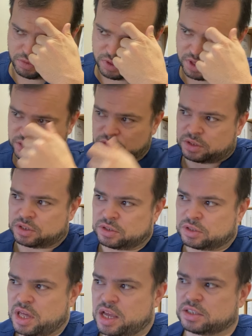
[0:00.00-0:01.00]
These are
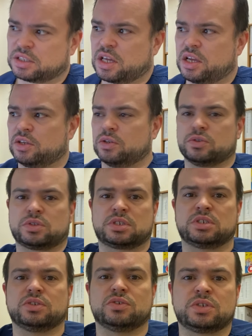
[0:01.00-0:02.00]
things that they use
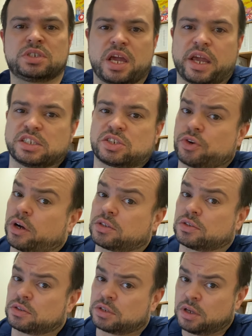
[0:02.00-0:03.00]
to stain
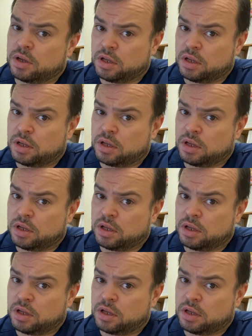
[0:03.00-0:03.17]
structures